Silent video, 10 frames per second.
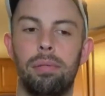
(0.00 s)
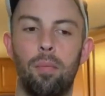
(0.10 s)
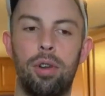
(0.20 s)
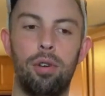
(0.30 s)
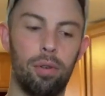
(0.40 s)

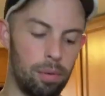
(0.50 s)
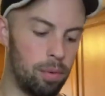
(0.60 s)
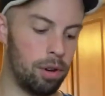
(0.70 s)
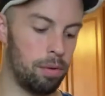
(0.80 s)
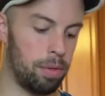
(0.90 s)
when
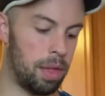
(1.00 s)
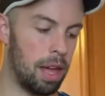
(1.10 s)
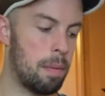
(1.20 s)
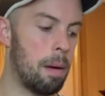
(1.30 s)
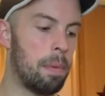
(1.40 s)
you're
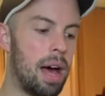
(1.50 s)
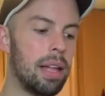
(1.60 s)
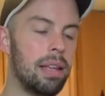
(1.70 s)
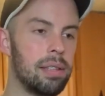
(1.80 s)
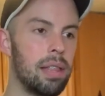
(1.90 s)
thinking about
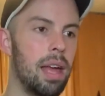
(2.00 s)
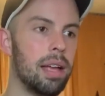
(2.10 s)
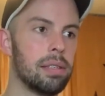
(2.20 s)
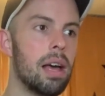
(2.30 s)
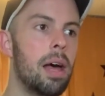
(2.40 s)
buying these
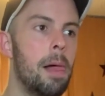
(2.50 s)
things,